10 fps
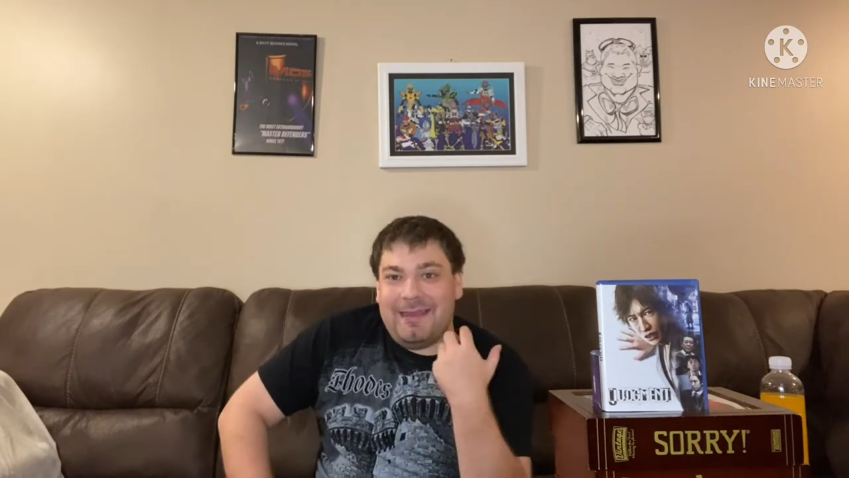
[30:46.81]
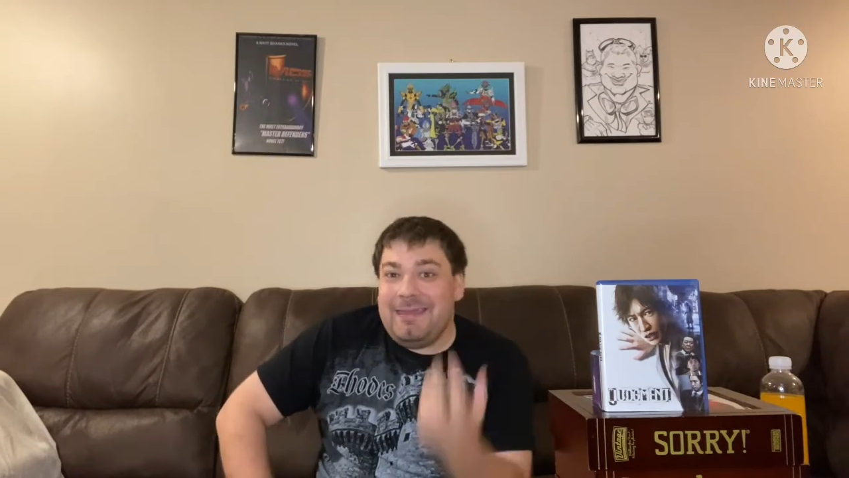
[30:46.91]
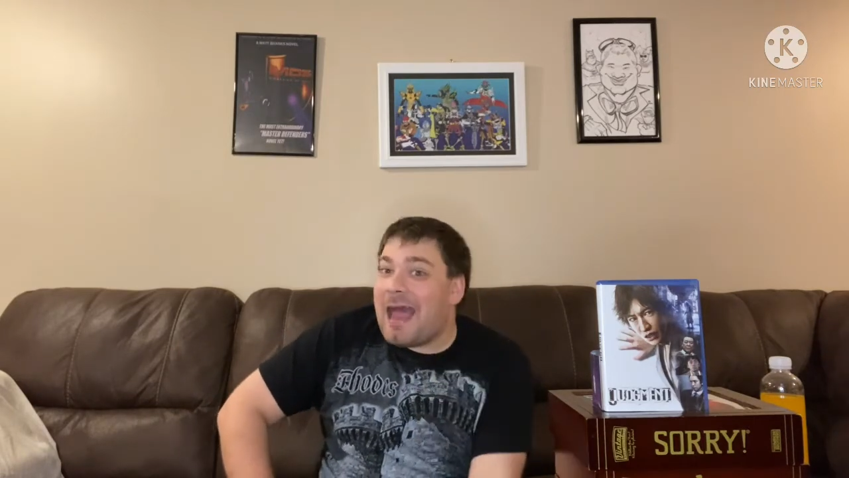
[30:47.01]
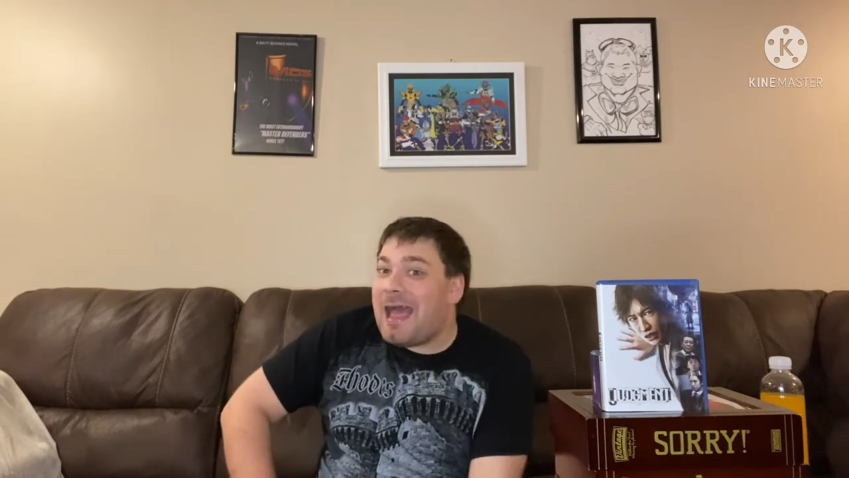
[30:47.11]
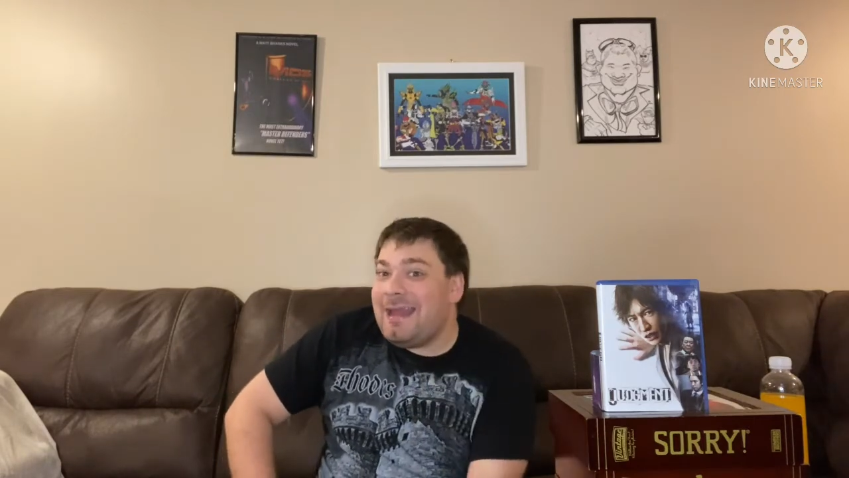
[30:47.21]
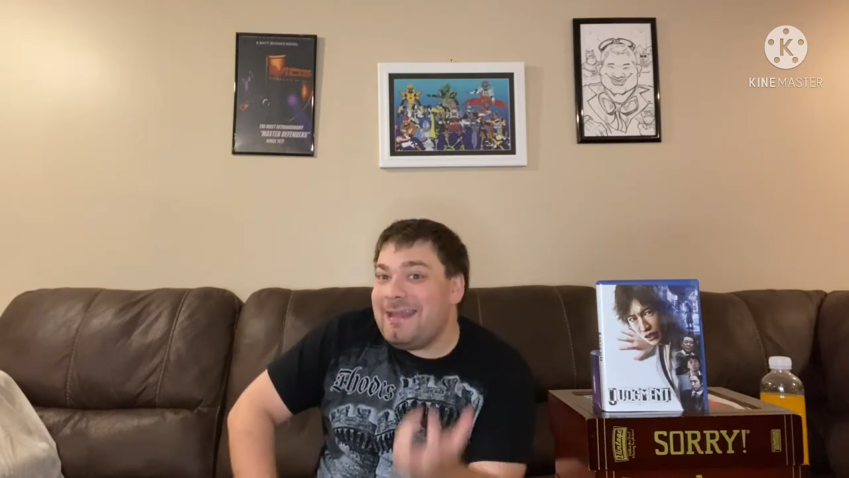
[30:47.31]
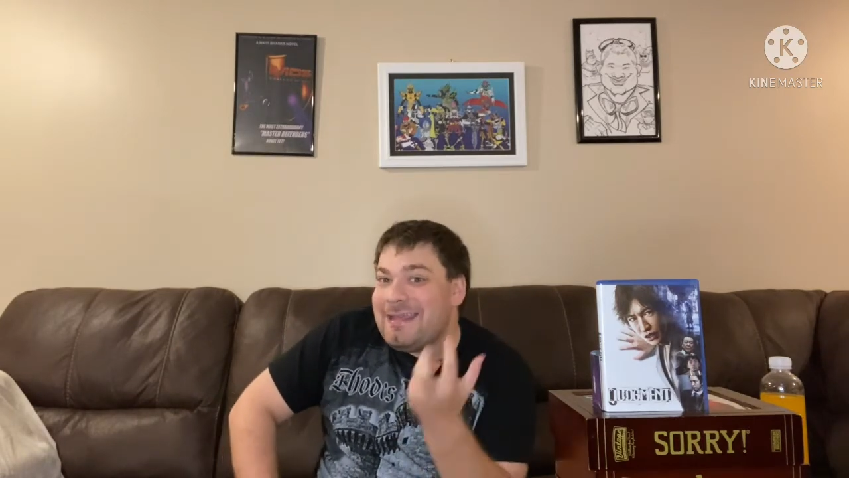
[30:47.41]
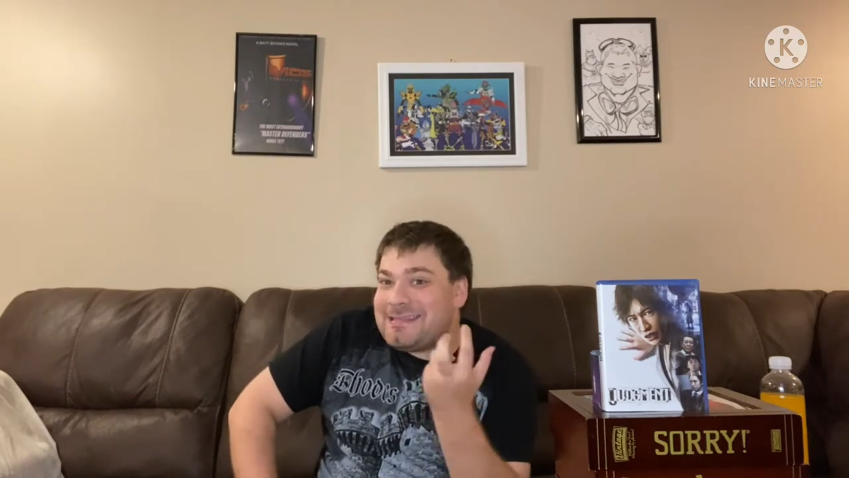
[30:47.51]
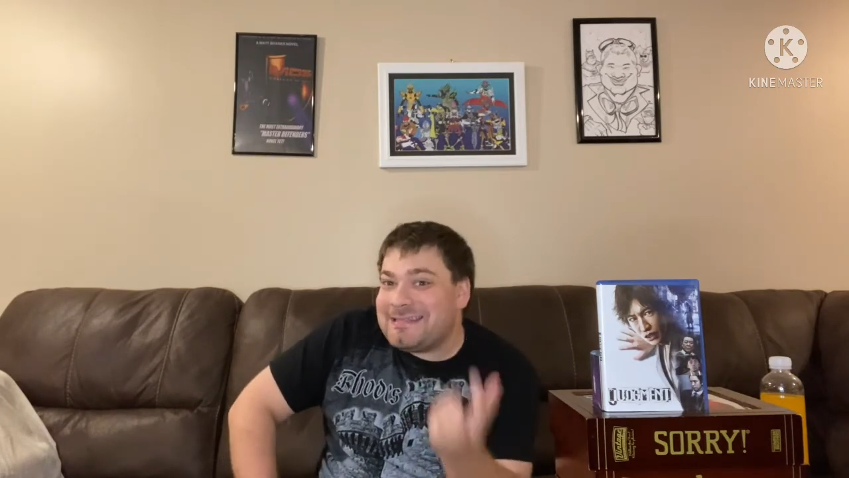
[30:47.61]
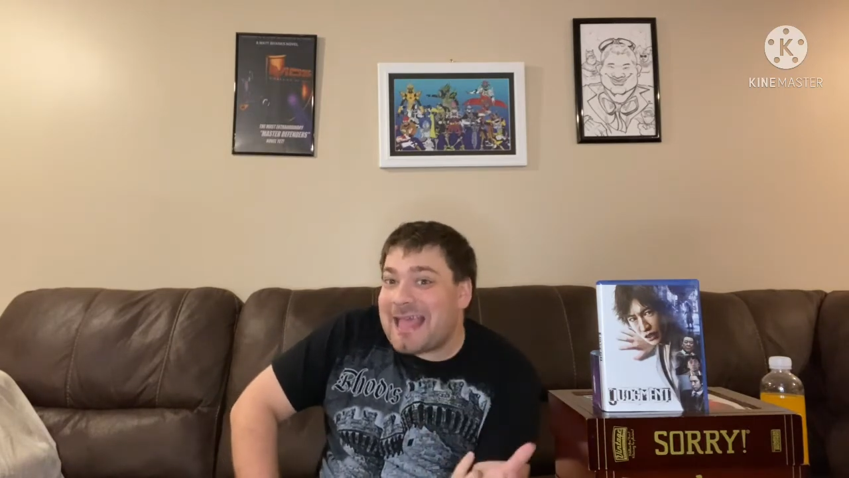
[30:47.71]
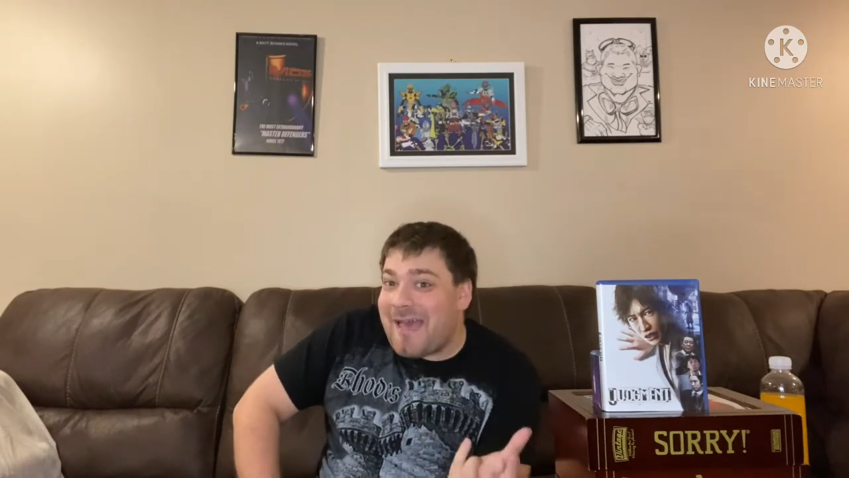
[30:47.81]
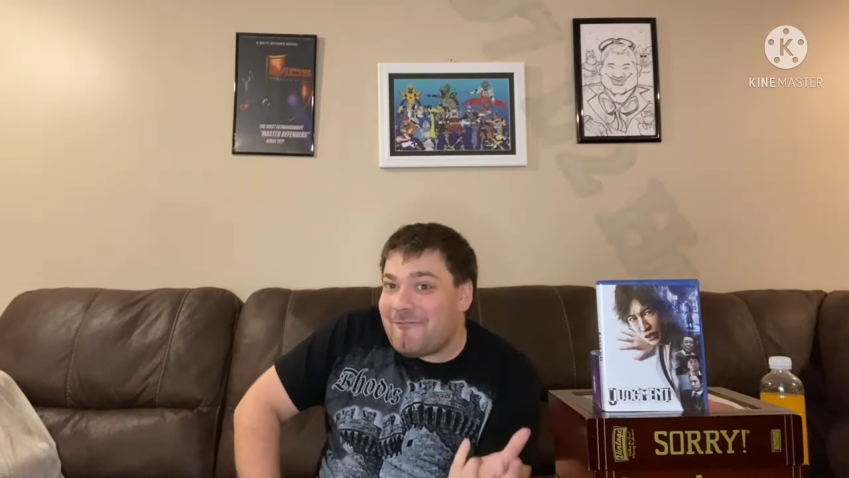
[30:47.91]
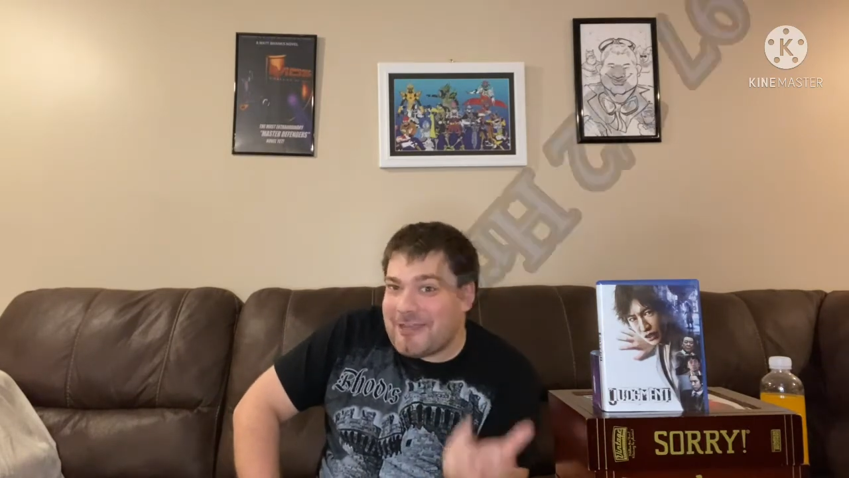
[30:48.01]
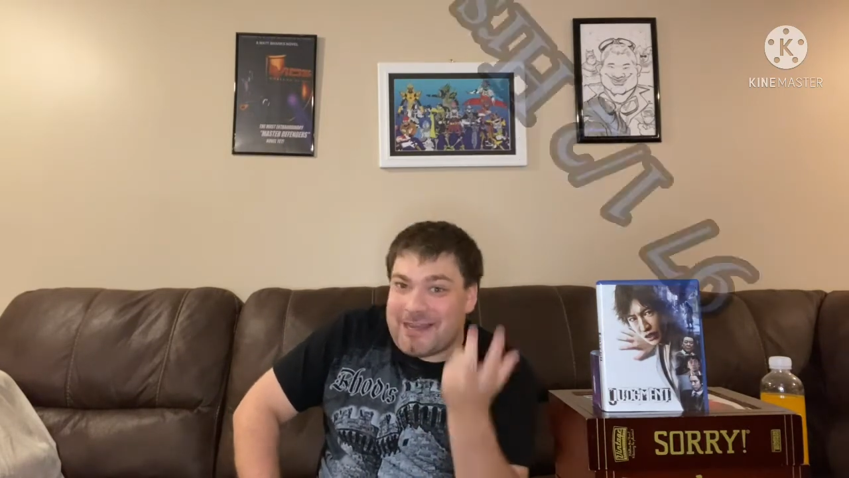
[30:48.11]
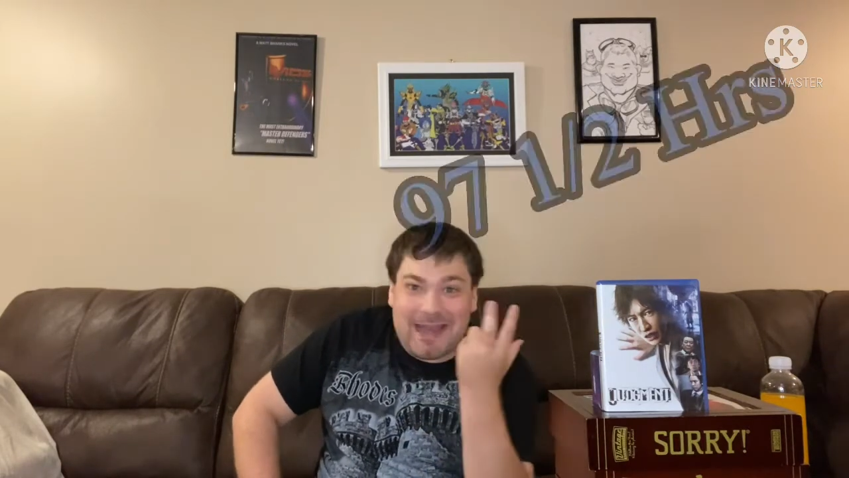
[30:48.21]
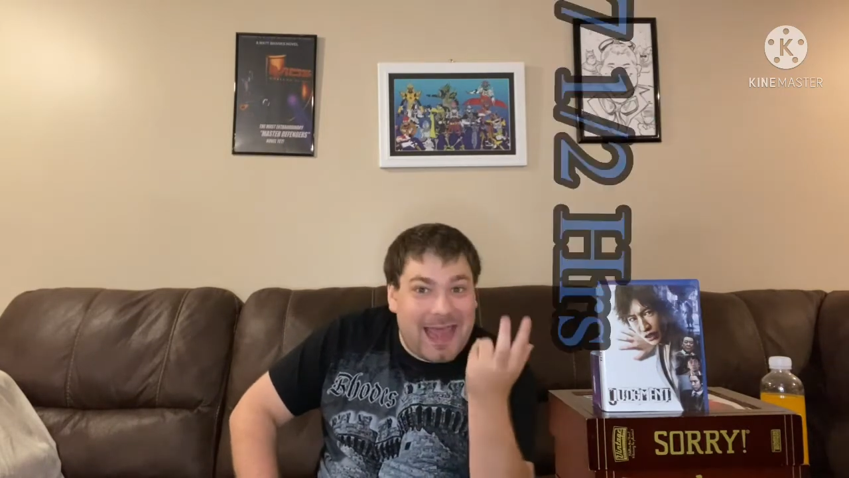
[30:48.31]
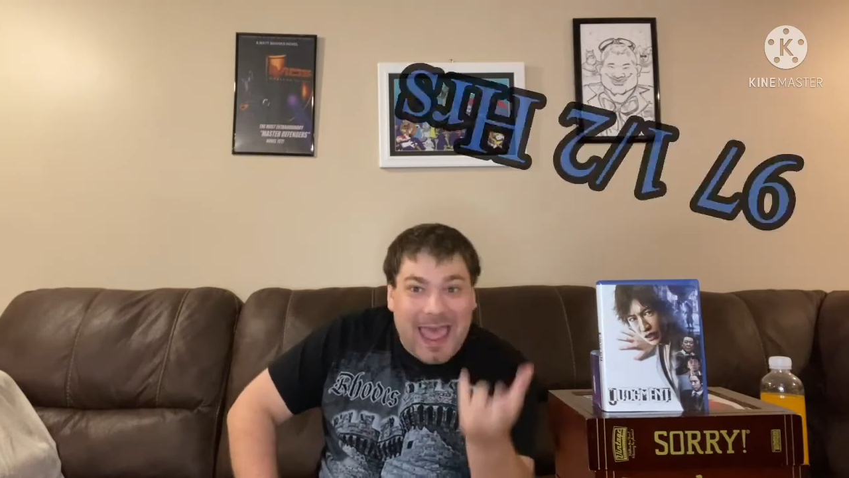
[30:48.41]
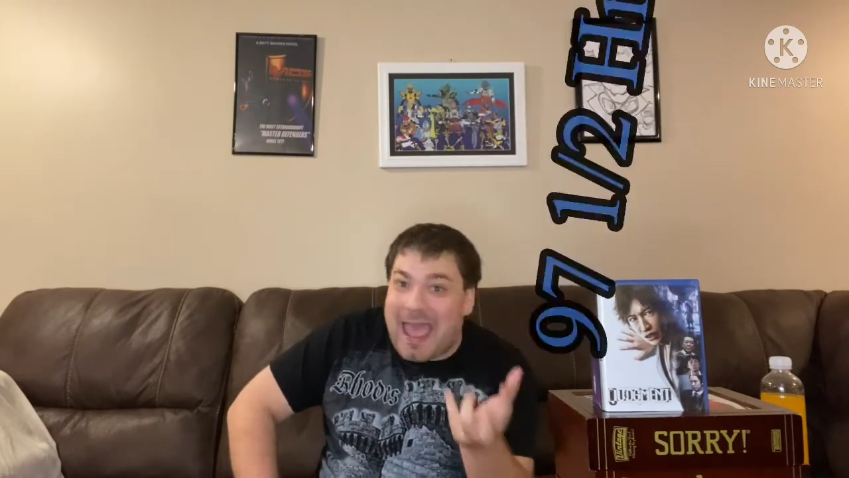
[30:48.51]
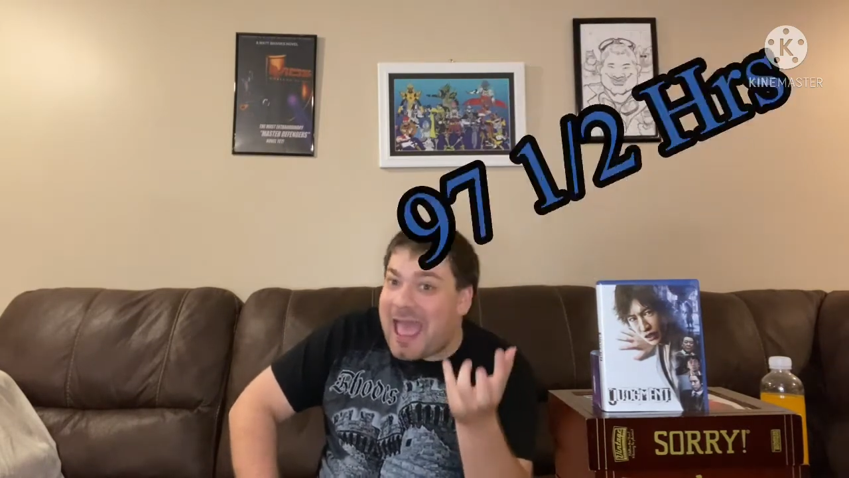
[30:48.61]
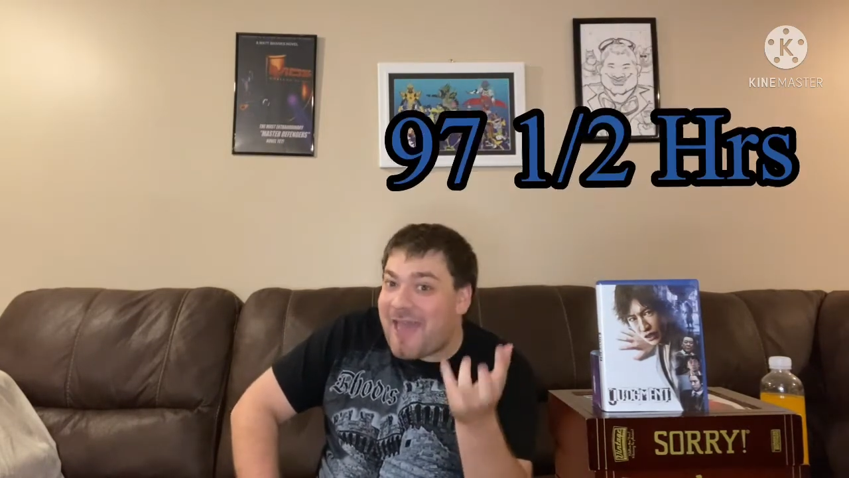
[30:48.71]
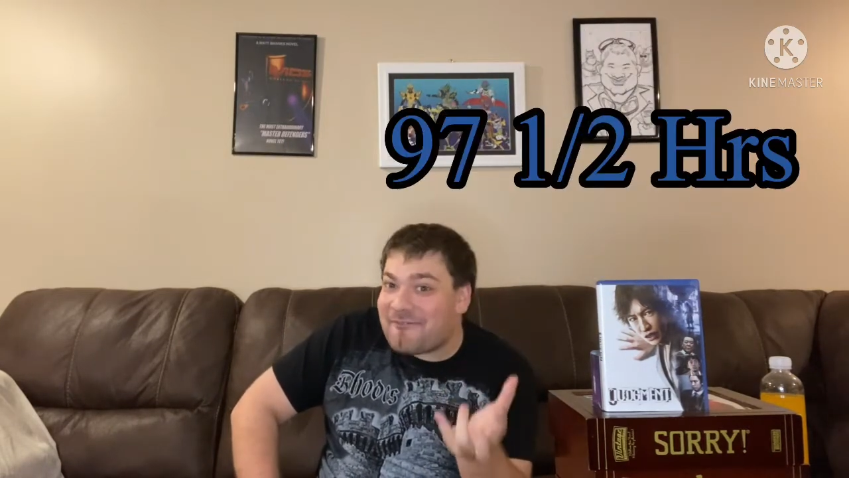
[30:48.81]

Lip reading: 97.5